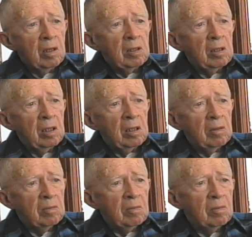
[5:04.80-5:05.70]
Including the
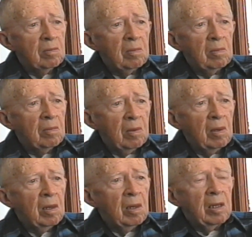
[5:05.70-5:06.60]
one that passed away?
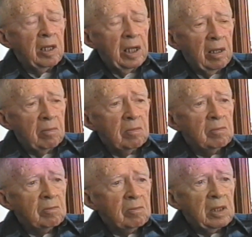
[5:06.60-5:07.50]
Yeah.
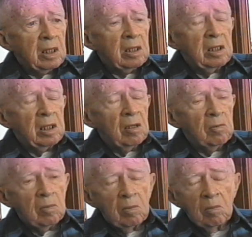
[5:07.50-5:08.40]
Now,
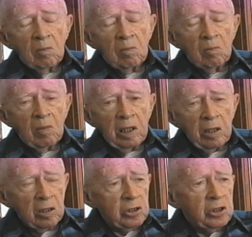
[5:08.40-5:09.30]
my
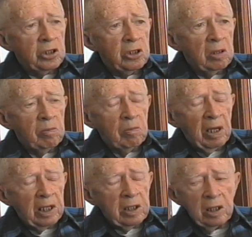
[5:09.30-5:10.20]
younger sister,
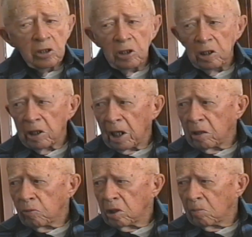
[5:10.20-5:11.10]
Becky, she
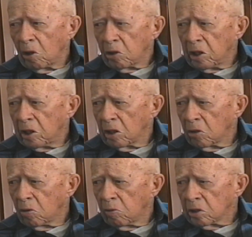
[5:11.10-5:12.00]
died when about a year ago.